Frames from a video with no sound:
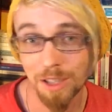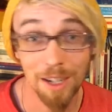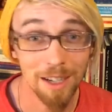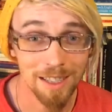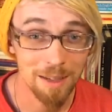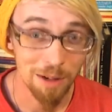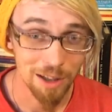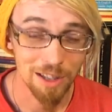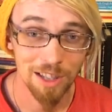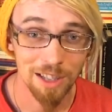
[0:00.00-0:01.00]
Gods, and
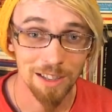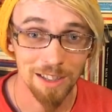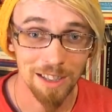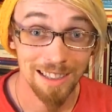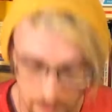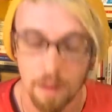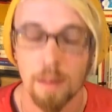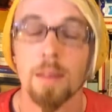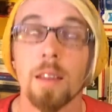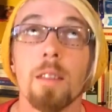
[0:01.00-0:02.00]
Monsters.
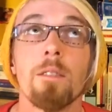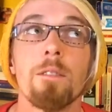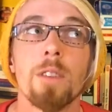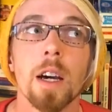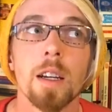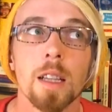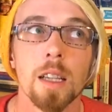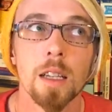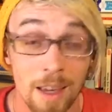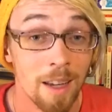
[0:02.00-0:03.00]

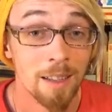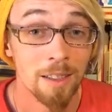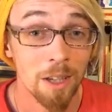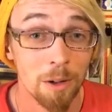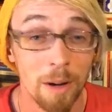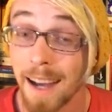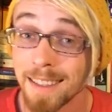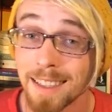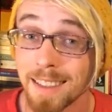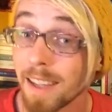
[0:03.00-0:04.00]
Finally. So, as
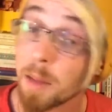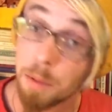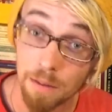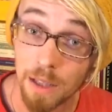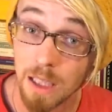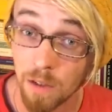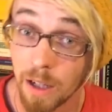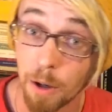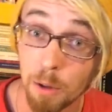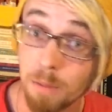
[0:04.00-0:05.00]
I said in the previous
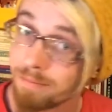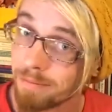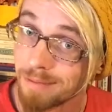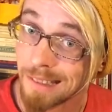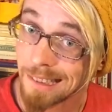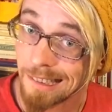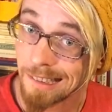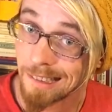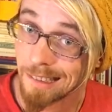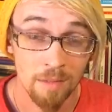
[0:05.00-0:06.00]
video,
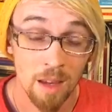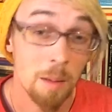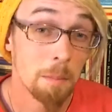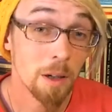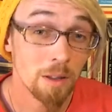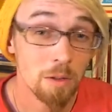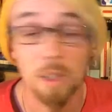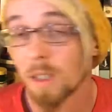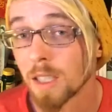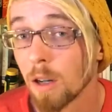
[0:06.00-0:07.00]
part 2
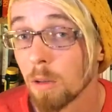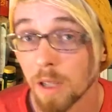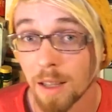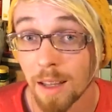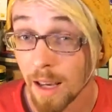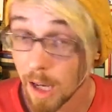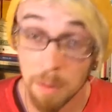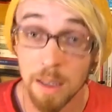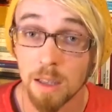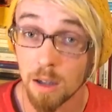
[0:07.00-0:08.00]
starts out with
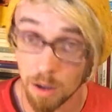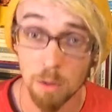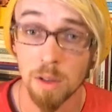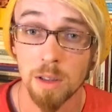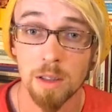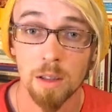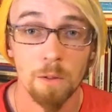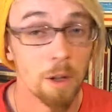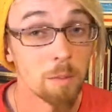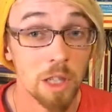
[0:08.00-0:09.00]
Hamlet's Ghosts,
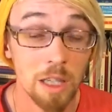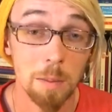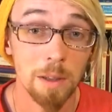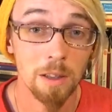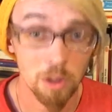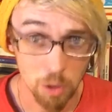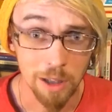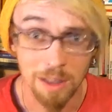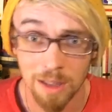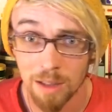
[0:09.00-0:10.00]
from Shakespeare to
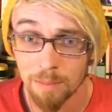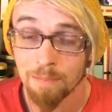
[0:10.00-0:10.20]
Joyce.